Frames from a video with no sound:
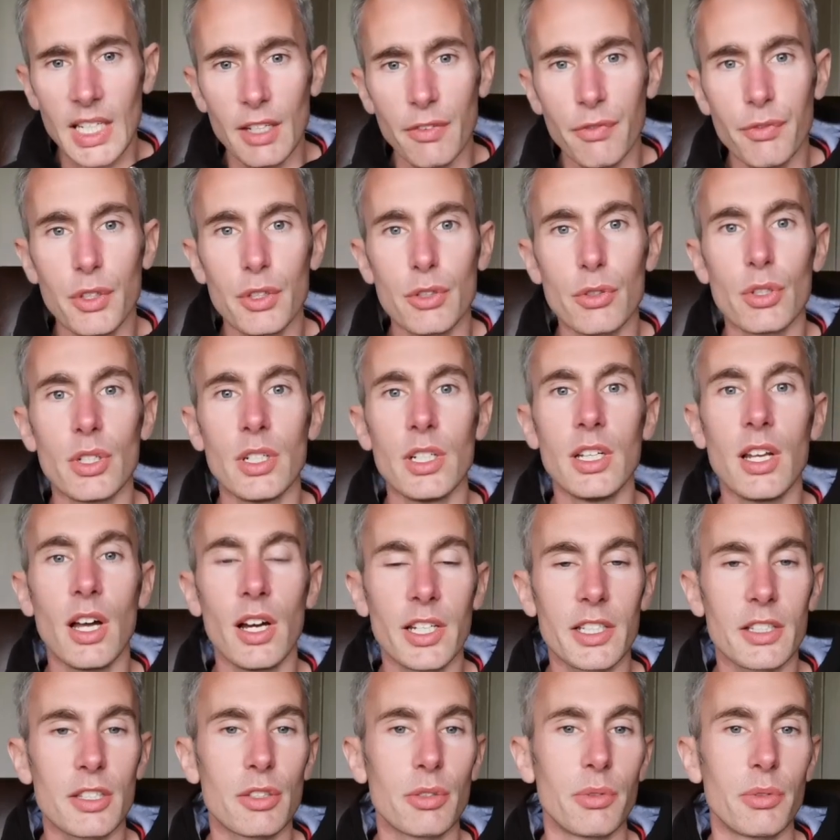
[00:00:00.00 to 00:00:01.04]
if you'd
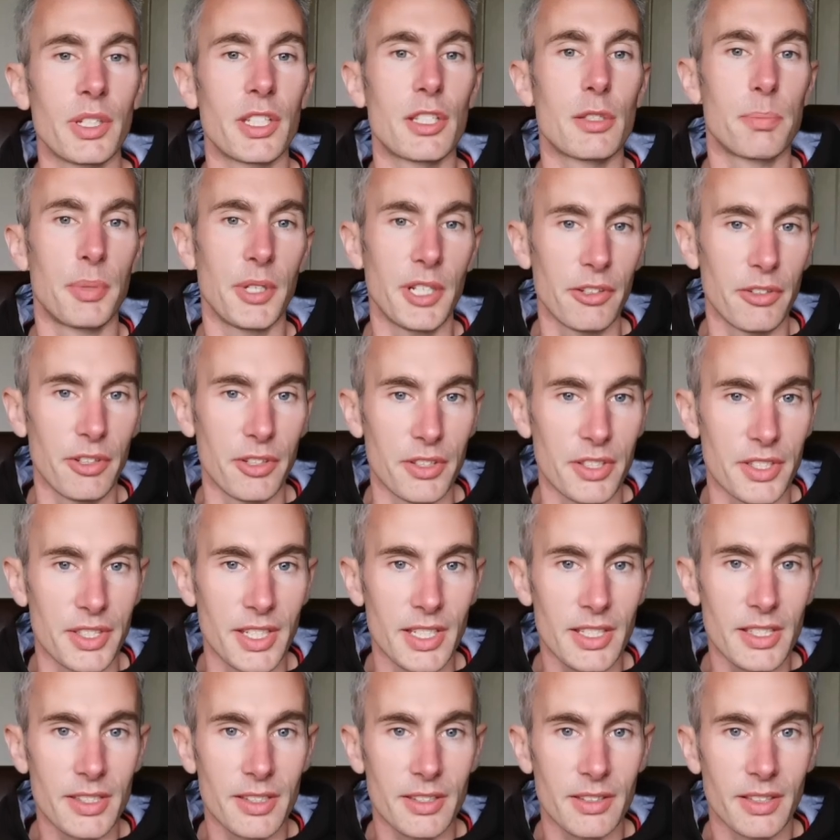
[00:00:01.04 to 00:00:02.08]
like to experience
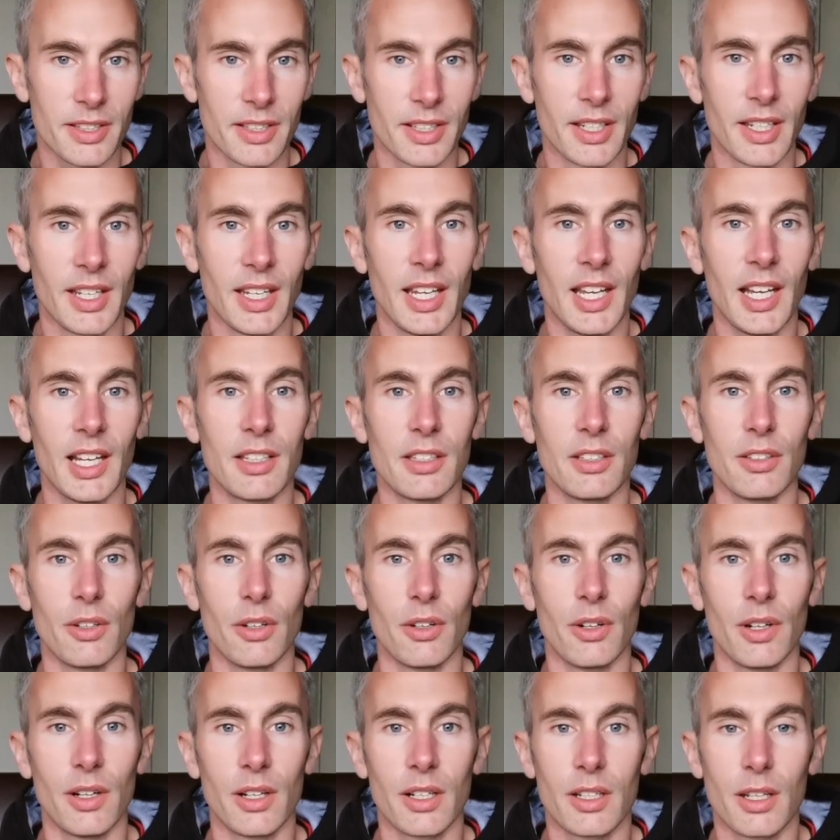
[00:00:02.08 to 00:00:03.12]
this and
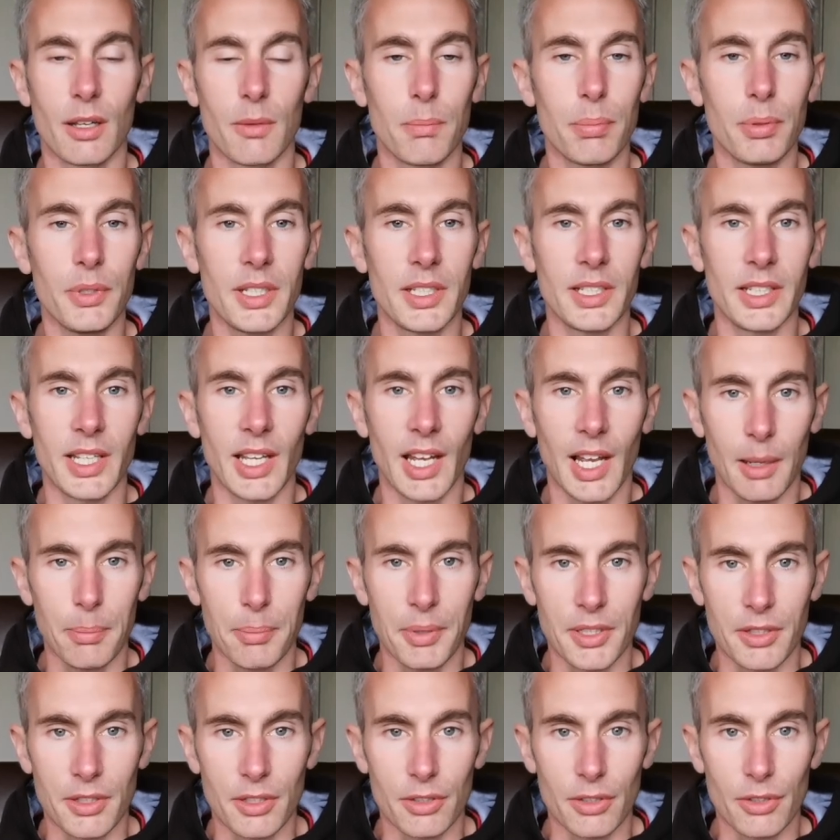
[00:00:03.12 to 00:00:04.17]
you're completely
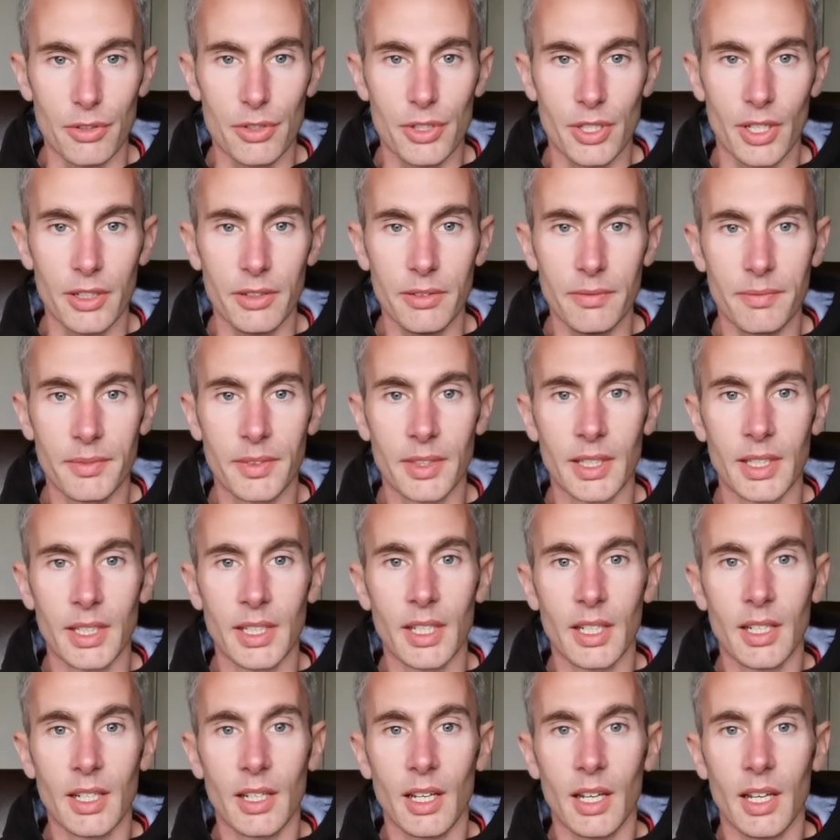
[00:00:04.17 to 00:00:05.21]
happy to do so,
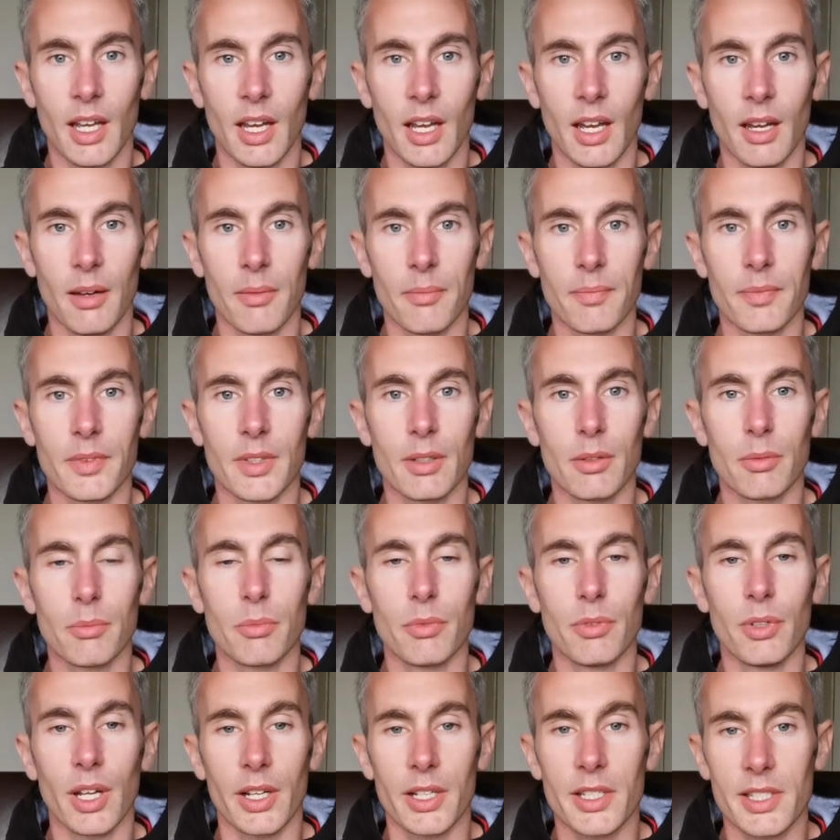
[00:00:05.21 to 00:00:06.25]

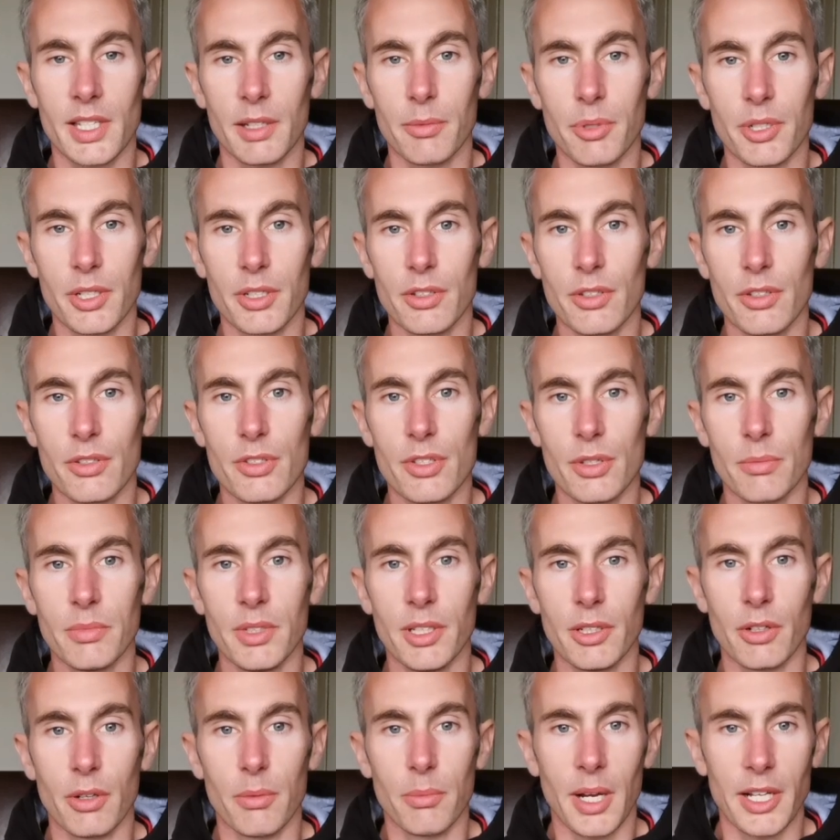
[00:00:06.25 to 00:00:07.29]
like I said, we're going to do some
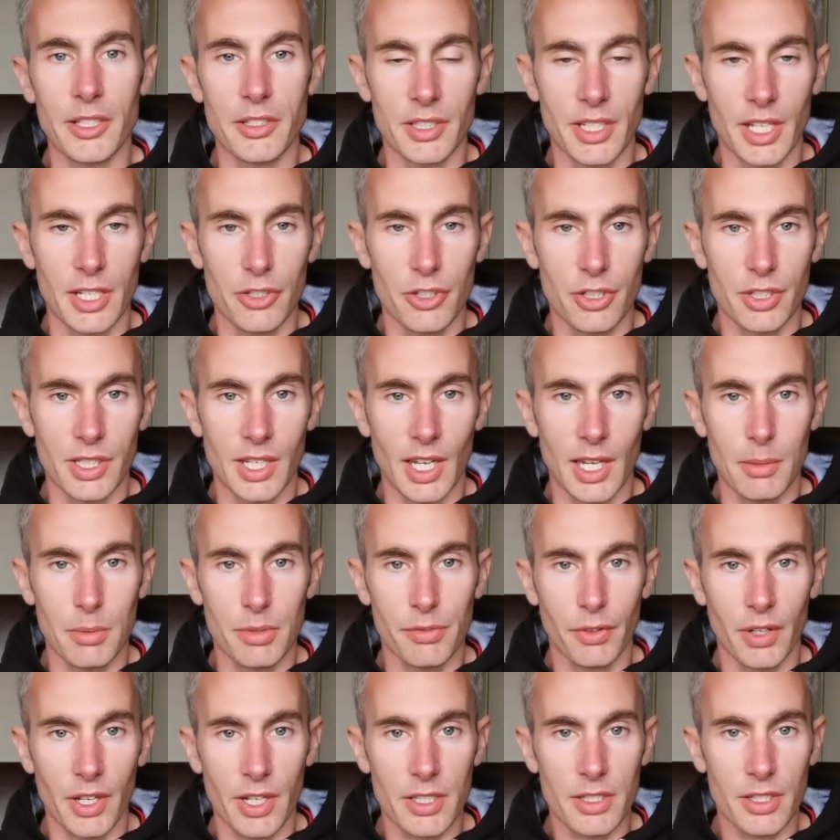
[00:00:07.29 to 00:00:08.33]
little imagination
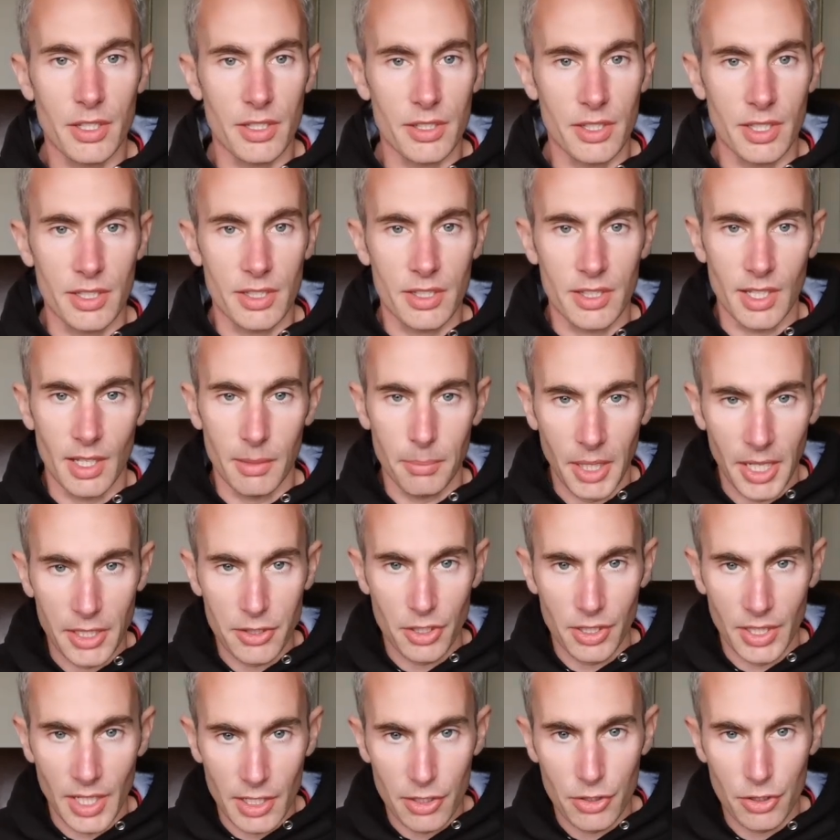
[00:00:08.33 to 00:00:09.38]
games first, because it's the
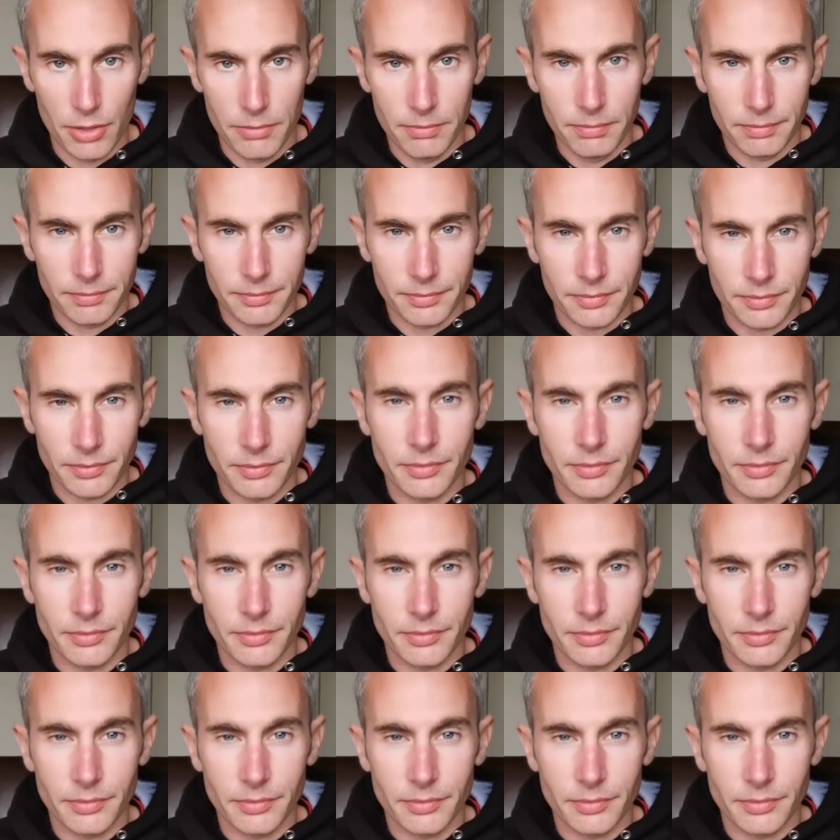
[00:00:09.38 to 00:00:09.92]
imagination